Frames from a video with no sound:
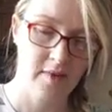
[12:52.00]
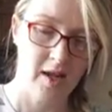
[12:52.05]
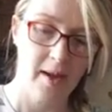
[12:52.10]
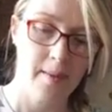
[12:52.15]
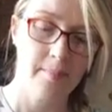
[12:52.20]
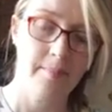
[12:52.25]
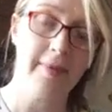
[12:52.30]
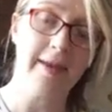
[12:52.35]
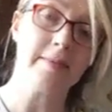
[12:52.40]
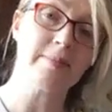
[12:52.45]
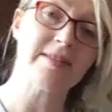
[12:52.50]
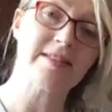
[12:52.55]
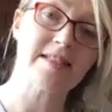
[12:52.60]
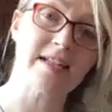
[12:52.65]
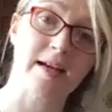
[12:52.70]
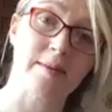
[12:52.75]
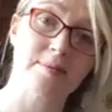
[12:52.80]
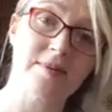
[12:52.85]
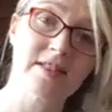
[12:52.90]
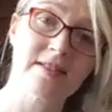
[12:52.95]
baby
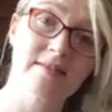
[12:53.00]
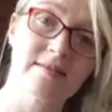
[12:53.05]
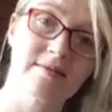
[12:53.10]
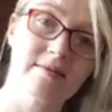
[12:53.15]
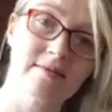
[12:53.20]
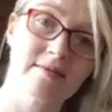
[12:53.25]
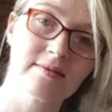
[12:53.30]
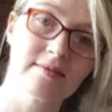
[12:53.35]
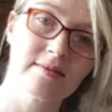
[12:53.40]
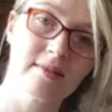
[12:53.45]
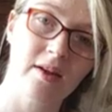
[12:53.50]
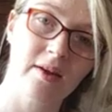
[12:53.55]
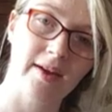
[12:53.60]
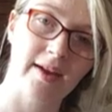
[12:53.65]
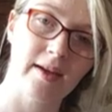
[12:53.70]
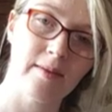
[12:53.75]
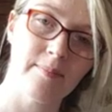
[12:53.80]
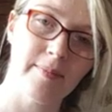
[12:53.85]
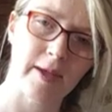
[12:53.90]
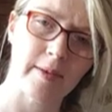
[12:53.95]
steps.
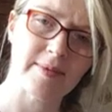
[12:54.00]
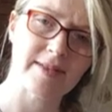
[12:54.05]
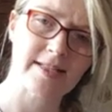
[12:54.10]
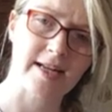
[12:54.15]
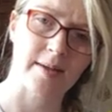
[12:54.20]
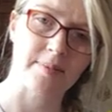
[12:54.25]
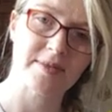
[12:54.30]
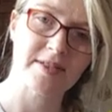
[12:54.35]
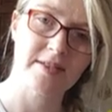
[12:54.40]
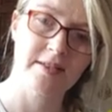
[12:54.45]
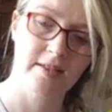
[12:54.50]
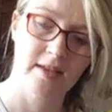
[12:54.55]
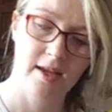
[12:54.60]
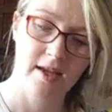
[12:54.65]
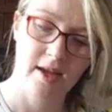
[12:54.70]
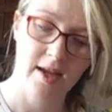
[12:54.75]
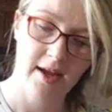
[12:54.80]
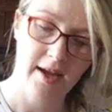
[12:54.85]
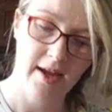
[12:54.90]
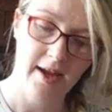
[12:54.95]
Okay, baby steps.
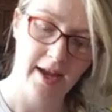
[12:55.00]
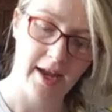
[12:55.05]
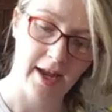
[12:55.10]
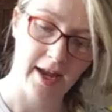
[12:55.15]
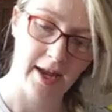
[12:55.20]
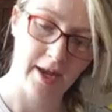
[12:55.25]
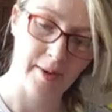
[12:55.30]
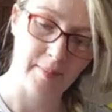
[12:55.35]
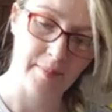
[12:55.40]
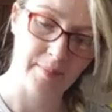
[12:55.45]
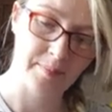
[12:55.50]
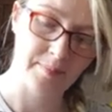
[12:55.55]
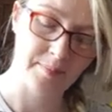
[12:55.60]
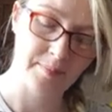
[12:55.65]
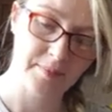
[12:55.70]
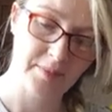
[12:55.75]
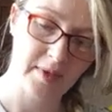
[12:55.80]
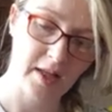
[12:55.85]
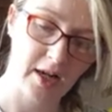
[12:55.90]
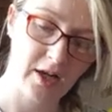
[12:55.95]

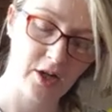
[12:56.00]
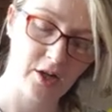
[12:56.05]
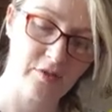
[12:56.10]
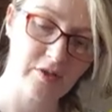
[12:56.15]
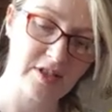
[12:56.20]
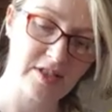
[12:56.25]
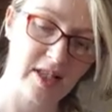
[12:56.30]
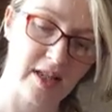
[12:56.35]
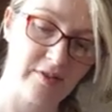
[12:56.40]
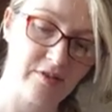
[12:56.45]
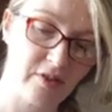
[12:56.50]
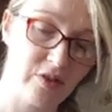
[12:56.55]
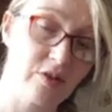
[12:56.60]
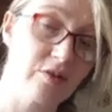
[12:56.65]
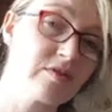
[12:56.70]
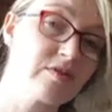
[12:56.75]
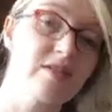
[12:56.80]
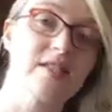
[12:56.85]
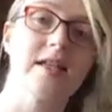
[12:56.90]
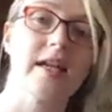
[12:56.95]
Love yourself
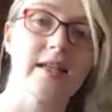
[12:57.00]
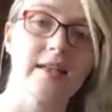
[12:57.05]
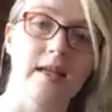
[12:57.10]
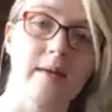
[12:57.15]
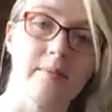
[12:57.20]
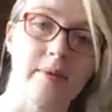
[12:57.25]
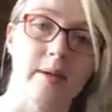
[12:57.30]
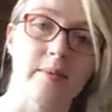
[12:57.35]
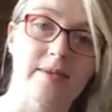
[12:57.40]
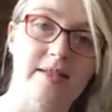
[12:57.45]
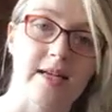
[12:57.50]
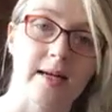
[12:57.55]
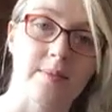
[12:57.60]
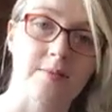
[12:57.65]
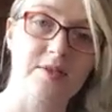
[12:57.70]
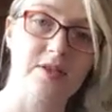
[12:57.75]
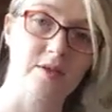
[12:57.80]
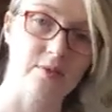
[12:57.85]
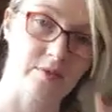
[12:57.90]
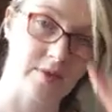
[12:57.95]
enough to take them baby
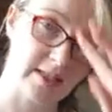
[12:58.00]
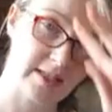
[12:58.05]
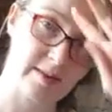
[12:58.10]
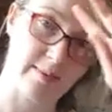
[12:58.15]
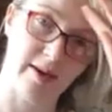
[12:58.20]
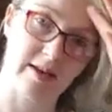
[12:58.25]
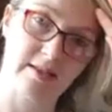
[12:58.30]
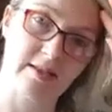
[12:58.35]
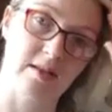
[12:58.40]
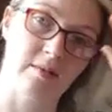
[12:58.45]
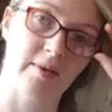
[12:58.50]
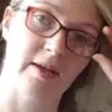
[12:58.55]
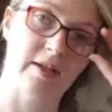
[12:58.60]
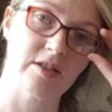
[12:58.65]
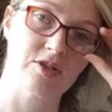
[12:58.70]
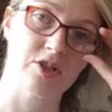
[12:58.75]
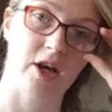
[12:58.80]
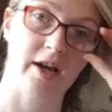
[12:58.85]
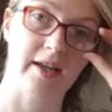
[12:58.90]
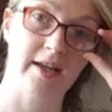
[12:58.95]
steps. Don't expect the big
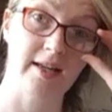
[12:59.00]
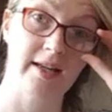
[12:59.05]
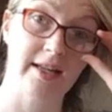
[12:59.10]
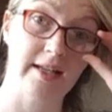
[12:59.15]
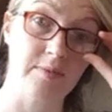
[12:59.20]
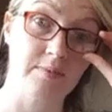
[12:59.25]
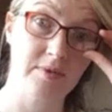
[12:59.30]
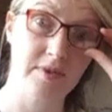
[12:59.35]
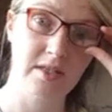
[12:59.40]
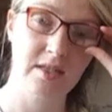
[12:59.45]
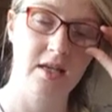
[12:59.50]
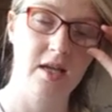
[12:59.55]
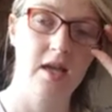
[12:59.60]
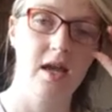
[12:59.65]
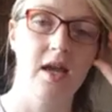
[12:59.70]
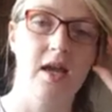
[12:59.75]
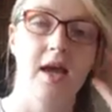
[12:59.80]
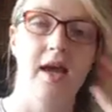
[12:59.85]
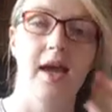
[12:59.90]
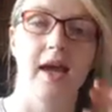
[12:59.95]
giant leaps.
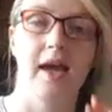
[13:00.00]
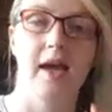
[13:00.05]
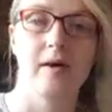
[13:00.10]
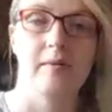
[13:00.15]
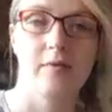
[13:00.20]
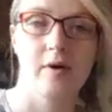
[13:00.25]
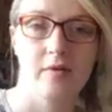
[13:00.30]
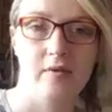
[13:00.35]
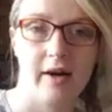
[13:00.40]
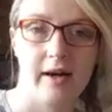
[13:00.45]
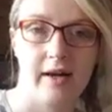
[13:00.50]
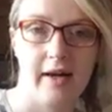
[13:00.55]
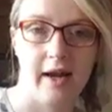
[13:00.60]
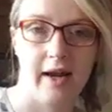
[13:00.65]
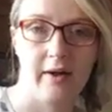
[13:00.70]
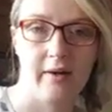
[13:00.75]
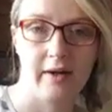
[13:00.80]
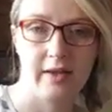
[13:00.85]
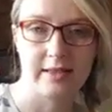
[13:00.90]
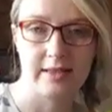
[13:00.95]
Right now
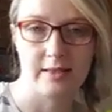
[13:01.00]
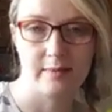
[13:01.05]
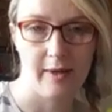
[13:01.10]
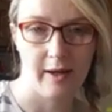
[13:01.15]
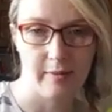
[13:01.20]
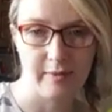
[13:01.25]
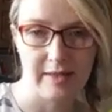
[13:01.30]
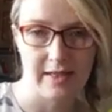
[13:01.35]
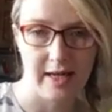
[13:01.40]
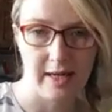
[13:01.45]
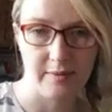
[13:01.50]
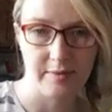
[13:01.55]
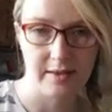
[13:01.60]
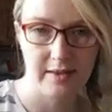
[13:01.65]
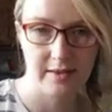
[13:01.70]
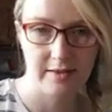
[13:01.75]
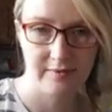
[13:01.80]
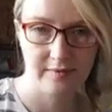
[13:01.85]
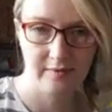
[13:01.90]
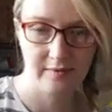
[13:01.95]
it is the baby steps.
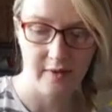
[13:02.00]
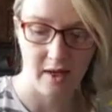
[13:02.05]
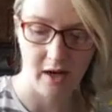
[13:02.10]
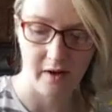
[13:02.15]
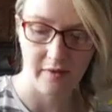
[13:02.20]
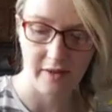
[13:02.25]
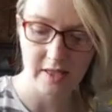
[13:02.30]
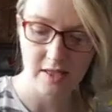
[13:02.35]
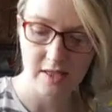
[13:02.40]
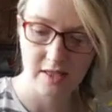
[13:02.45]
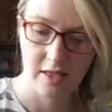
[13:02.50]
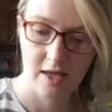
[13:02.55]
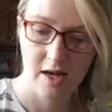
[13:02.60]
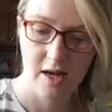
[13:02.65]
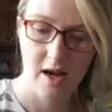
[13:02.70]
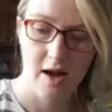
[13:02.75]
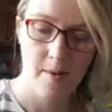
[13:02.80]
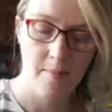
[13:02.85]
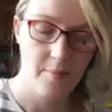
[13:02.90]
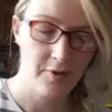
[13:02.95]
All right,
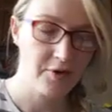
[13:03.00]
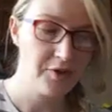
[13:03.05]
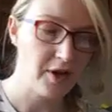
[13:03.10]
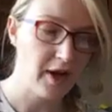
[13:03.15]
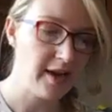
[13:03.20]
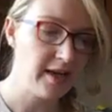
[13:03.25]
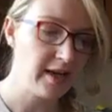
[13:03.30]
but that